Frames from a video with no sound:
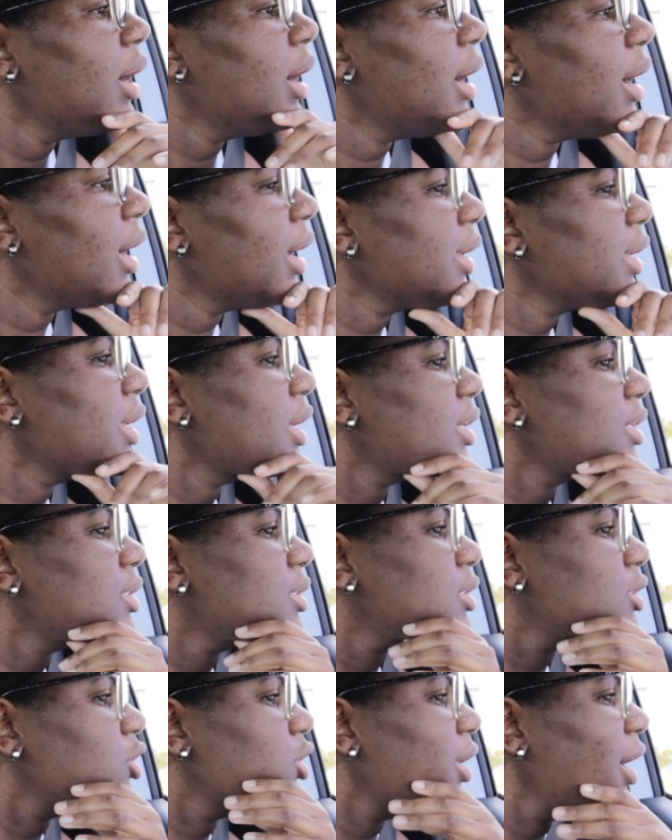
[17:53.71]
Hi, yes.
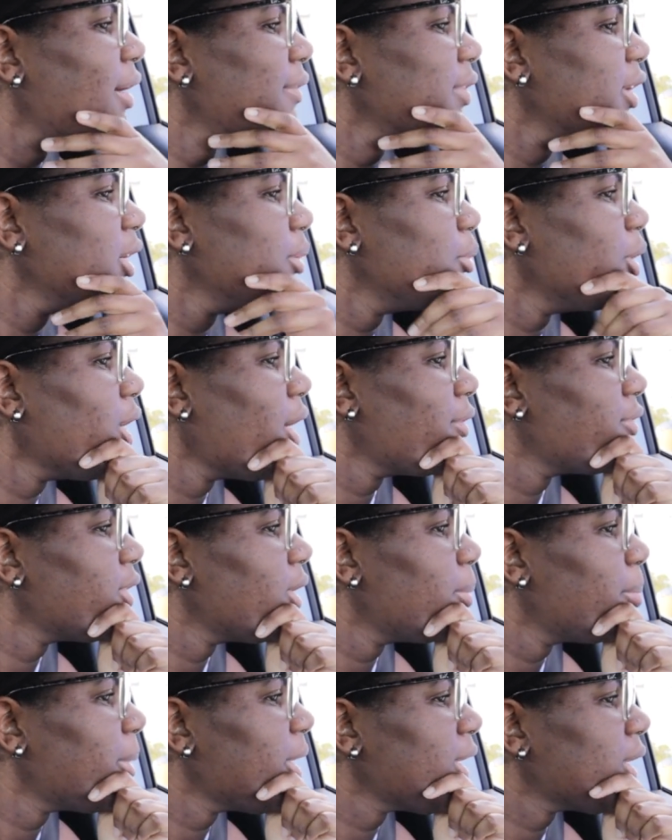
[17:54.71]
Do you have any more of
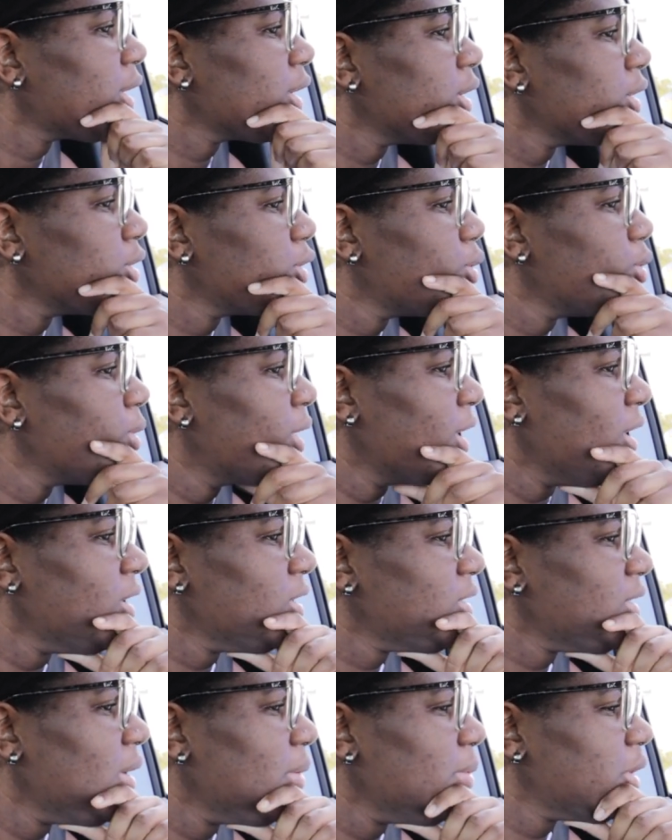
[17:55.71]
the bacon Gouda
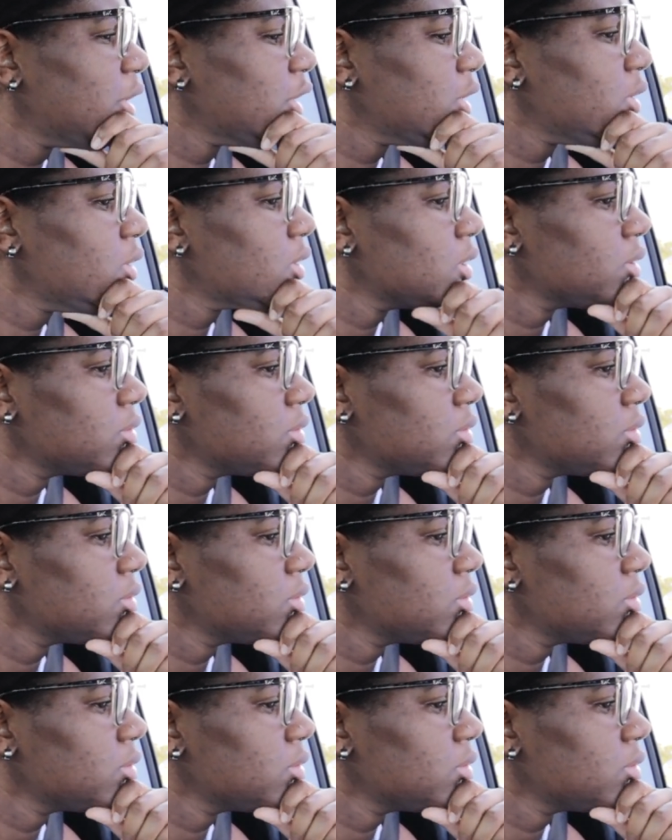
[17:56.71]
sandwiches?